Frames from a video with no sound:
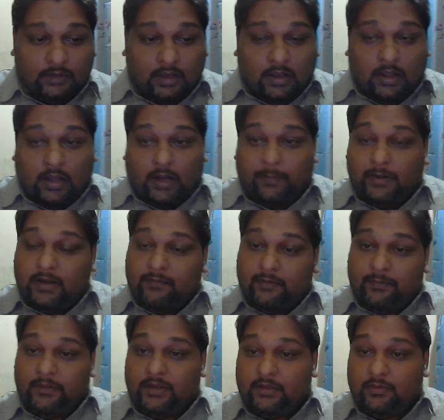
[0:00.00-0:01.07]
Apart from
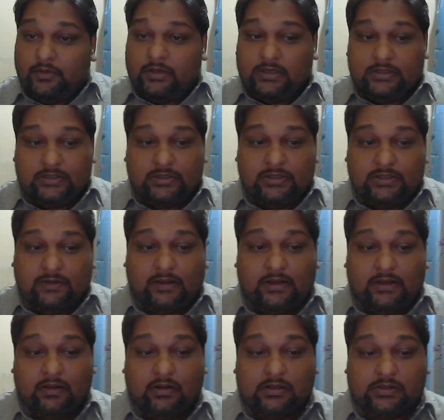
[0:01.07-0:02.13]
the Hindu culture,
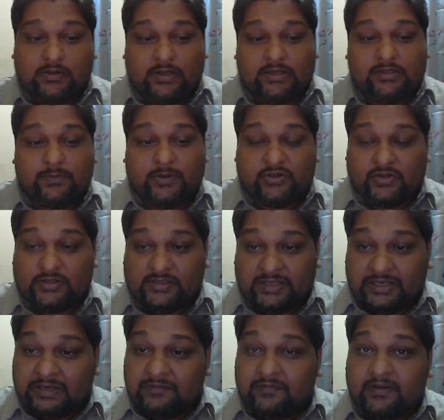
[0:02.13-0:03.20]
Diwali also has special
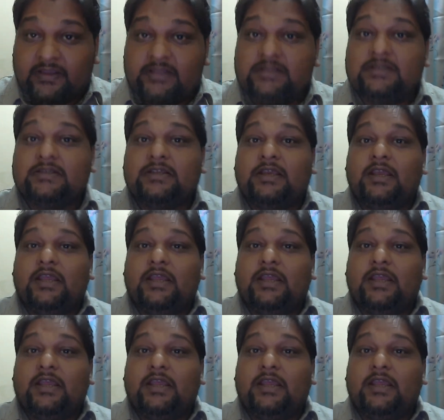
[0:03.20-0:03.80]
significance